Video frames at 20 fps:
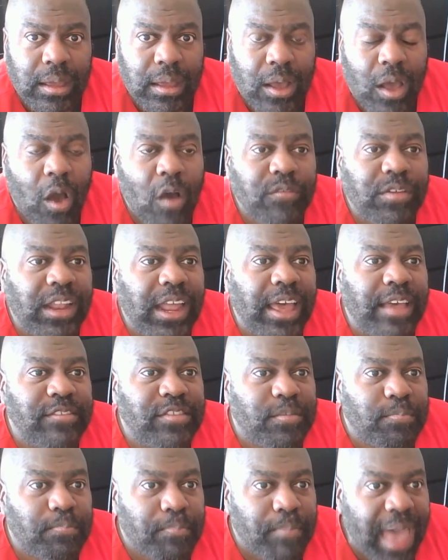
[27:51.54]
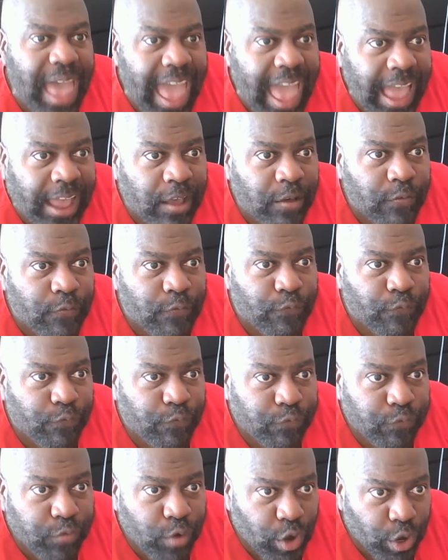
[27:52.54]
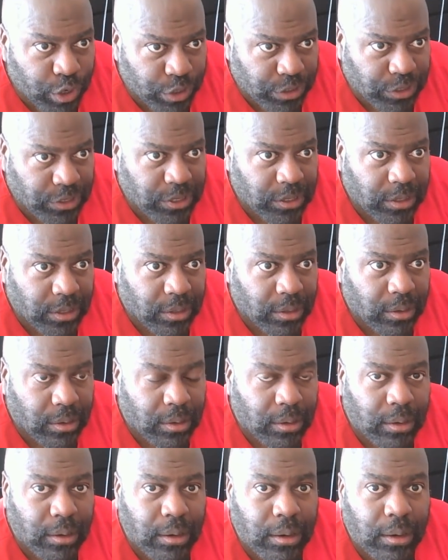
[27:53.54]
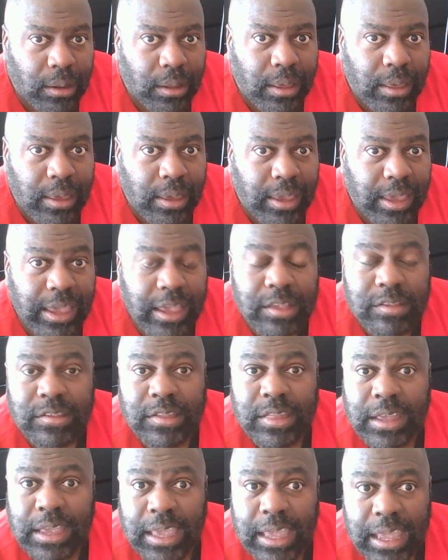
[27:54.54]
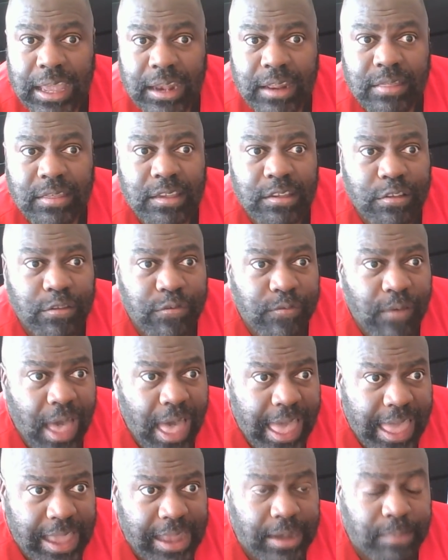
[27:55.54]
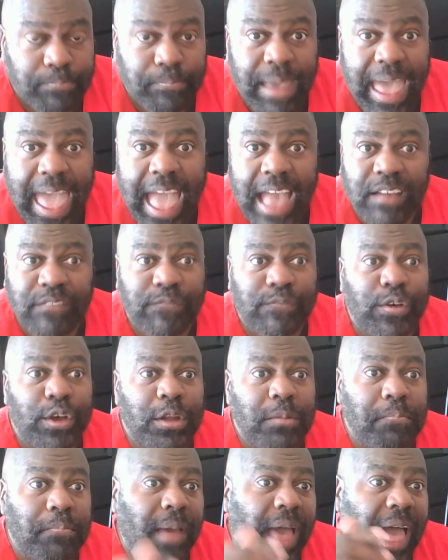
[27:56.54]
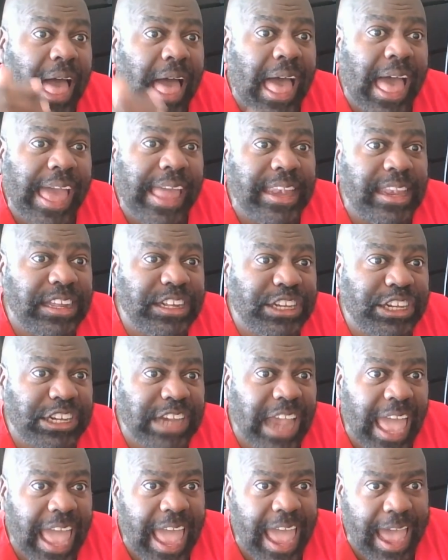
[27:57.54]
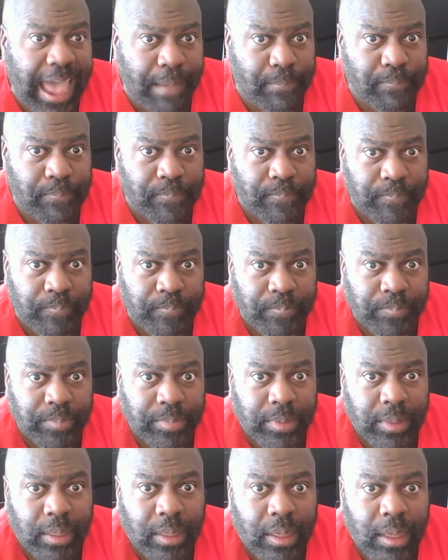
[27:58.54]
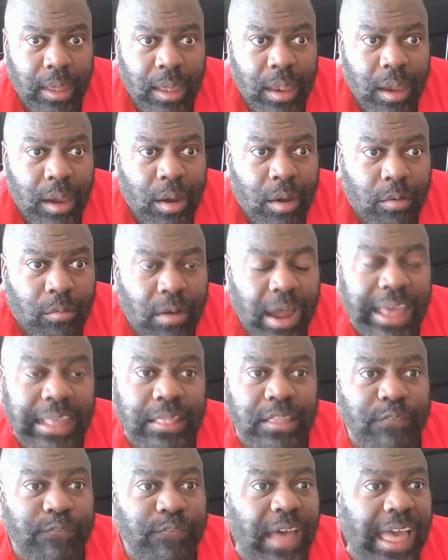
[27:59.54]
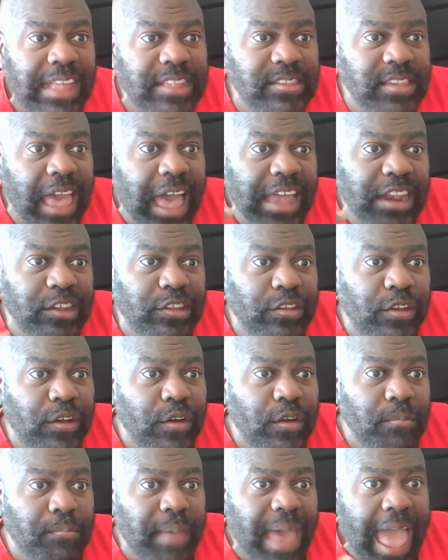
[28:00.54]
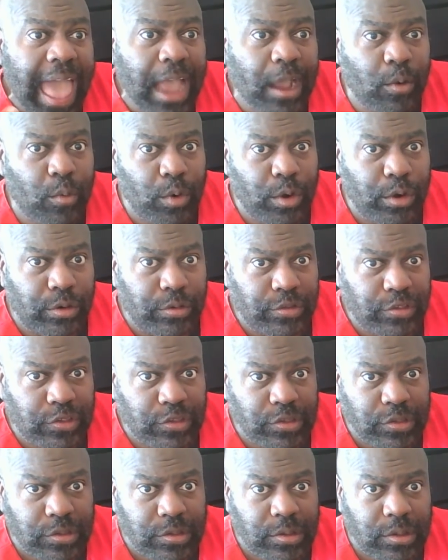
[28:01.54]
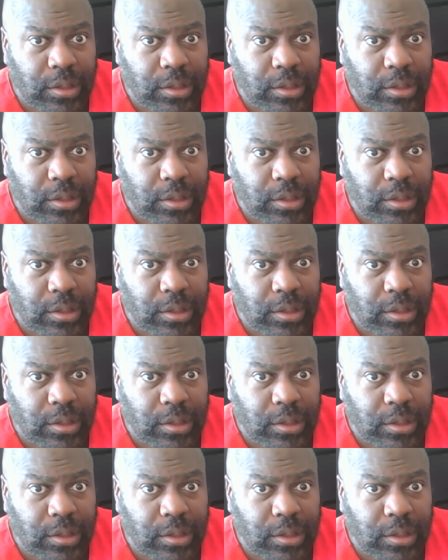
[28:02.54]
Kovalev's back foot is the key to this fight. Back foot behind a jab. Right? The fight's kind of turned backwards.